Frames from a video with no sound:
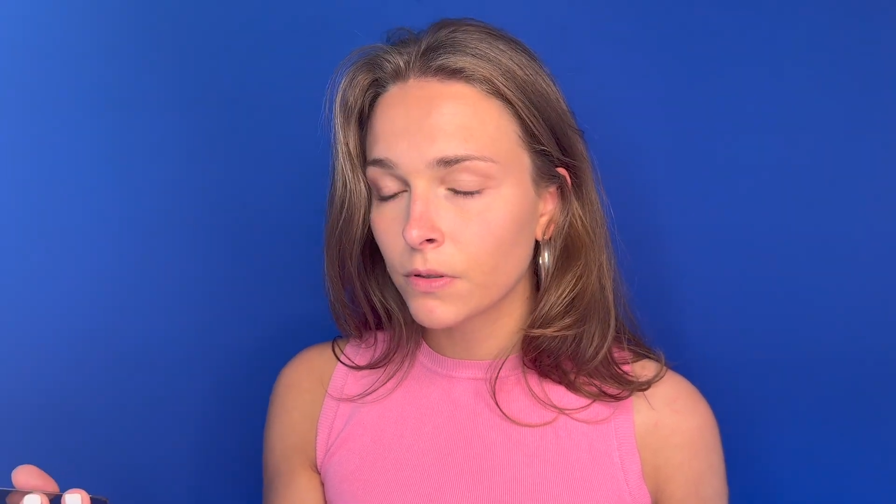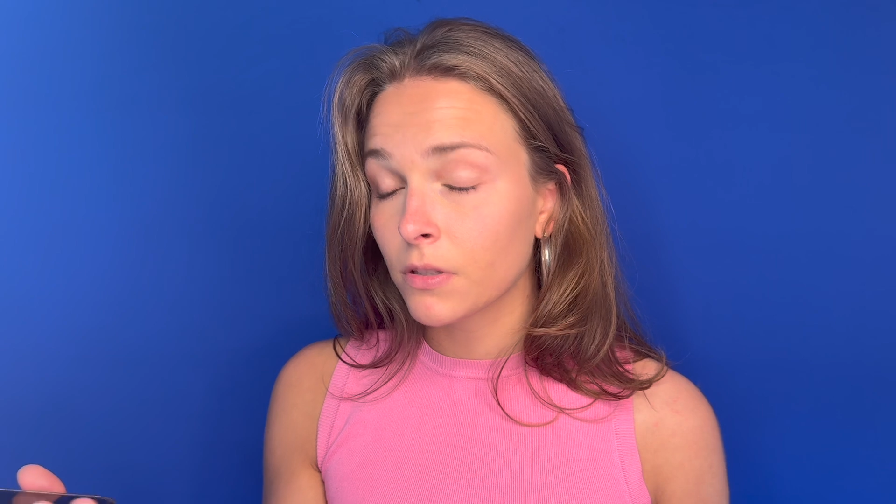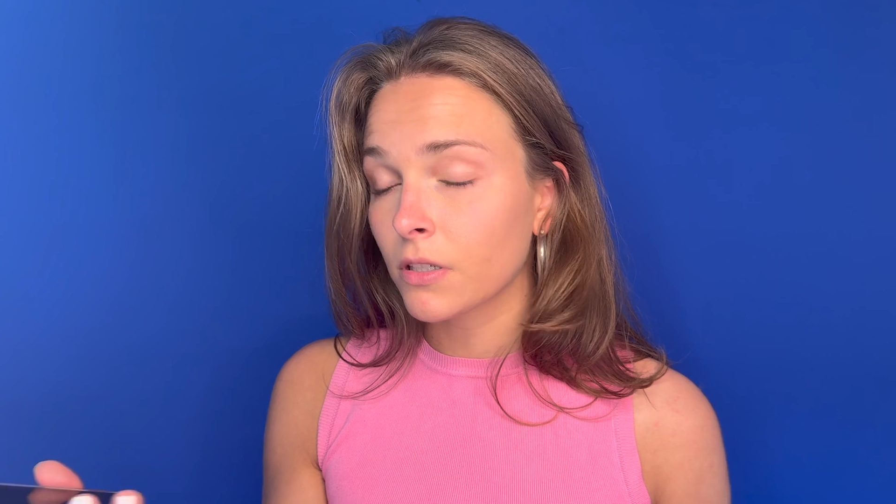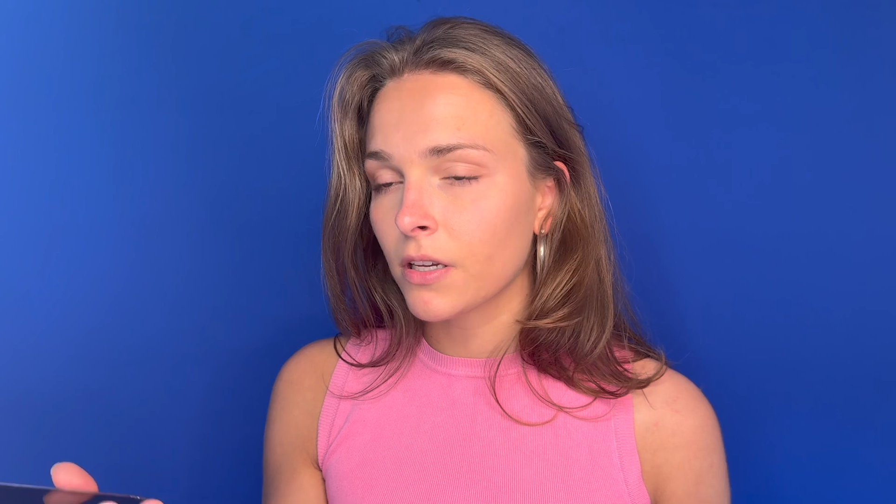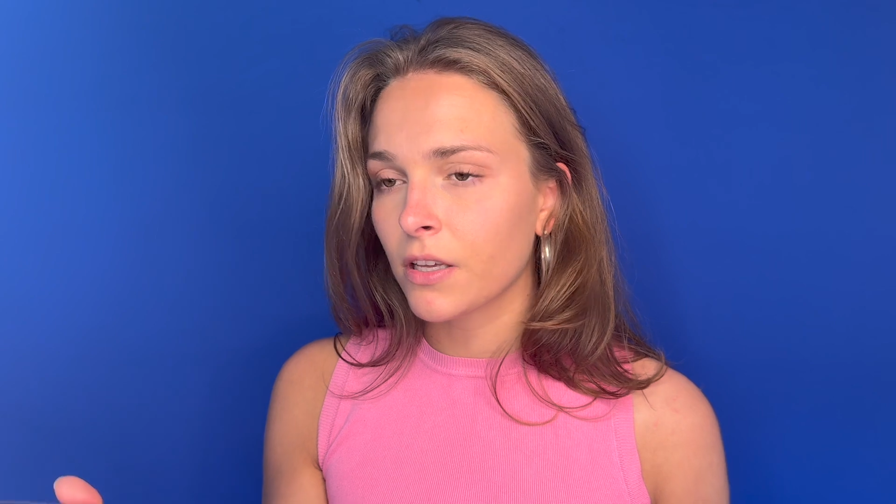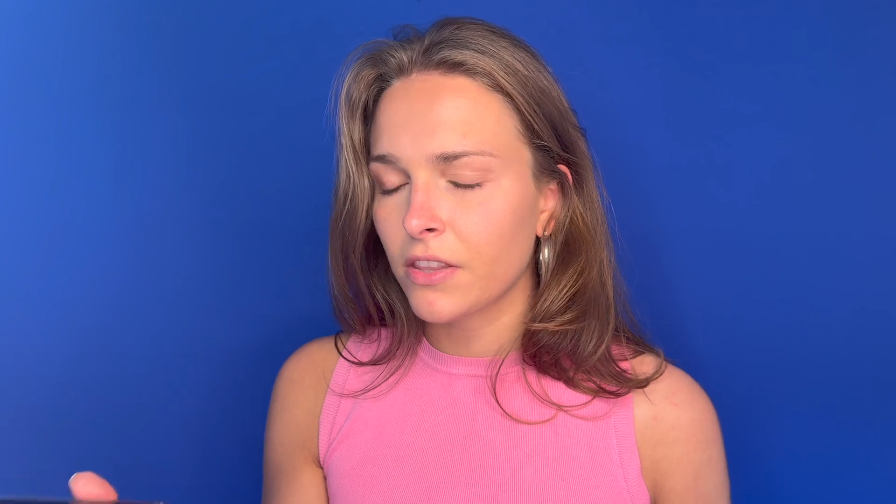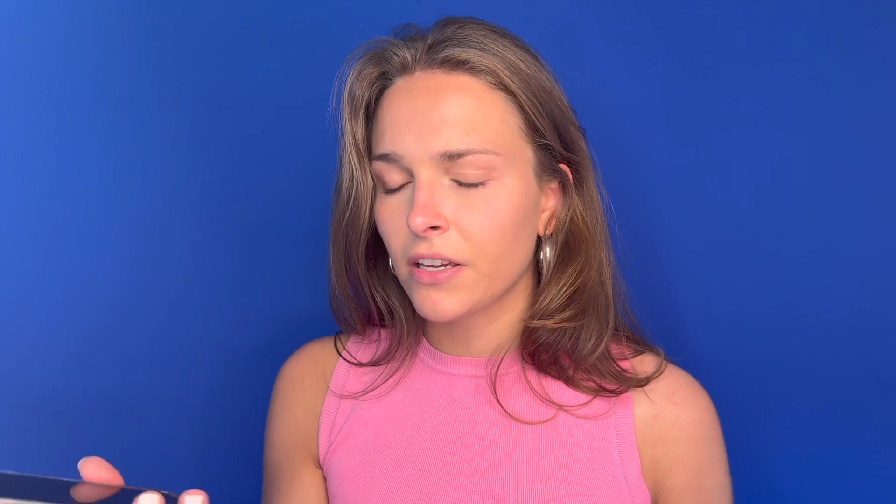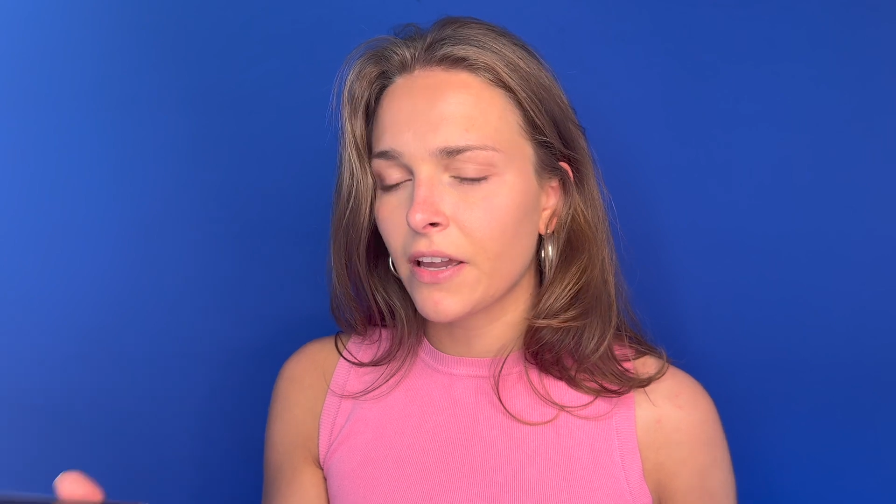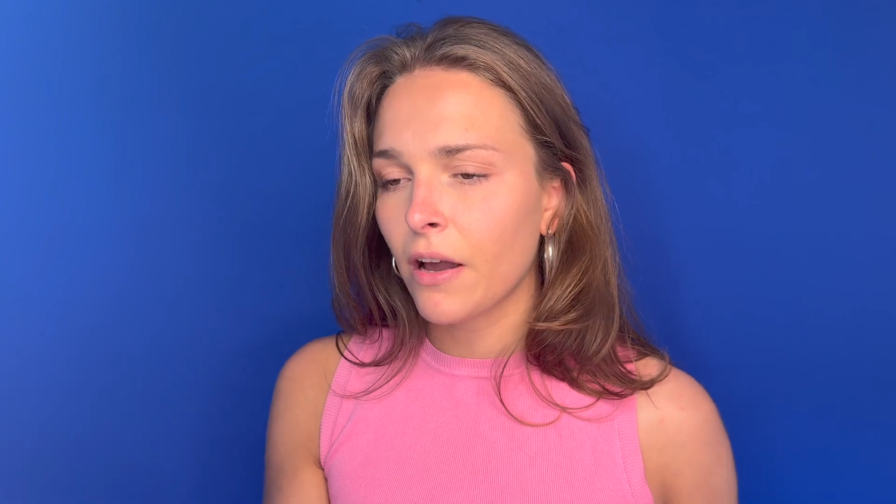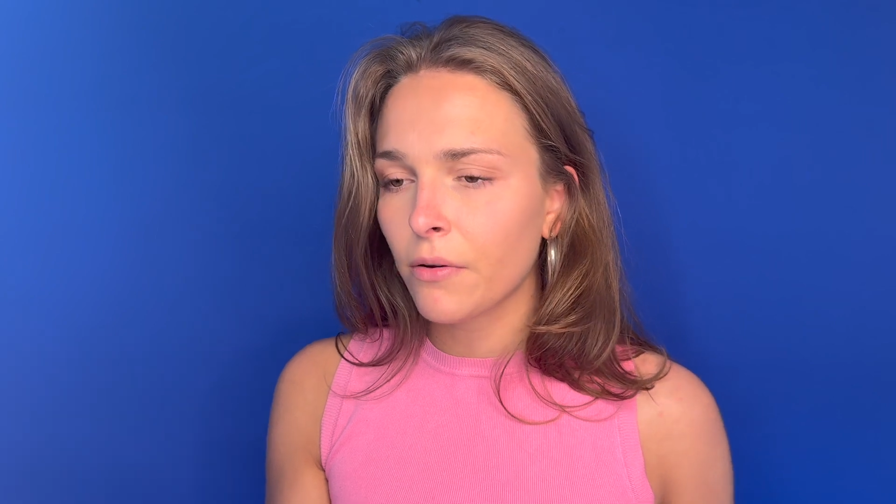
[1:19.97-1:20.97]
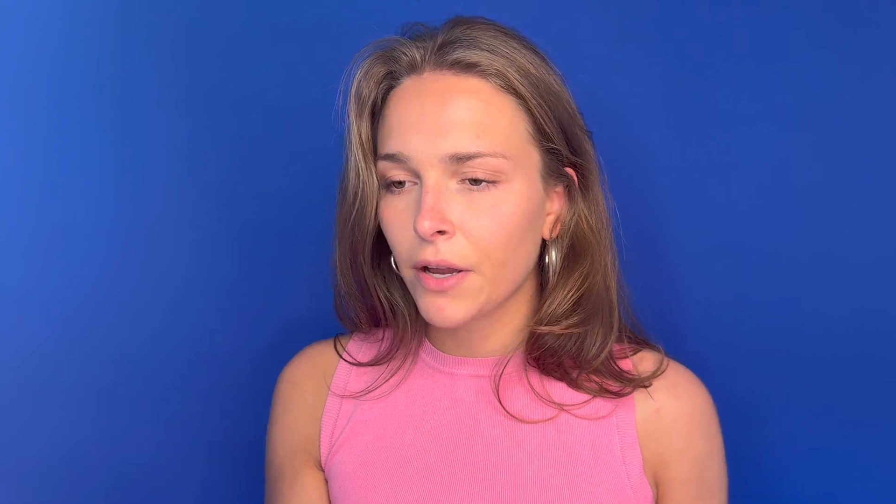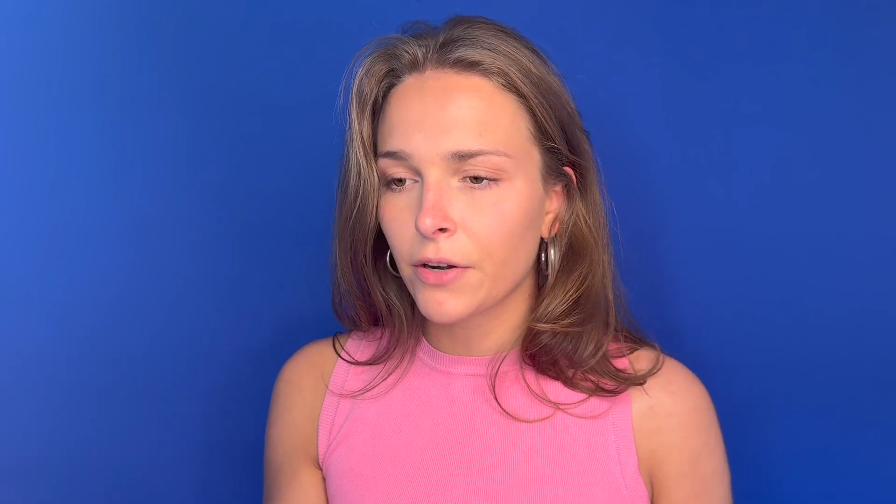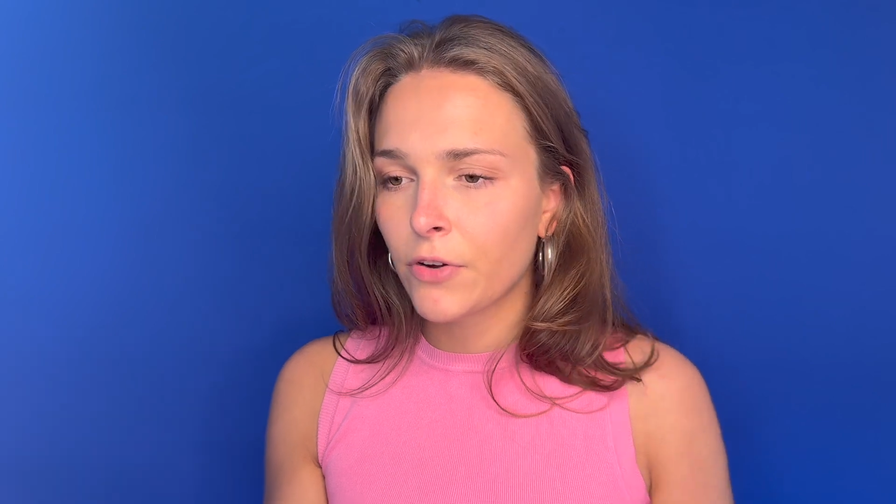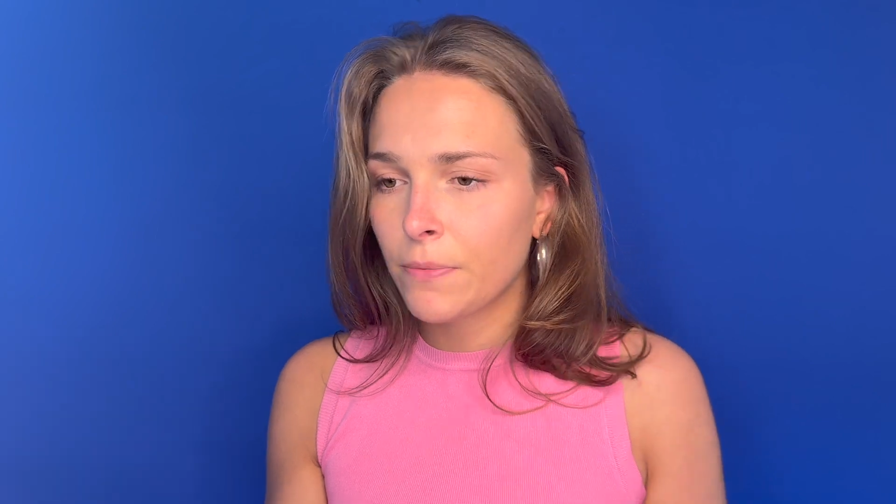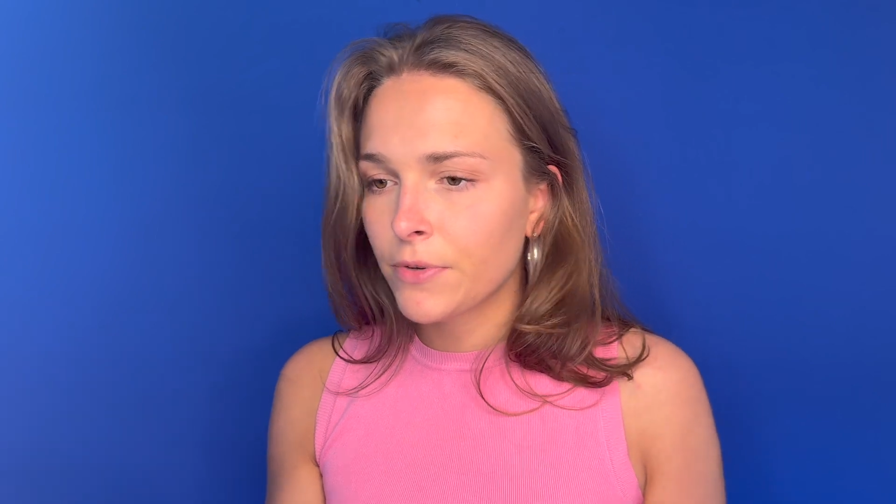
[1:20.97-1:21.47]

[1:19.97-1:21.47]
The, the account kind of creeped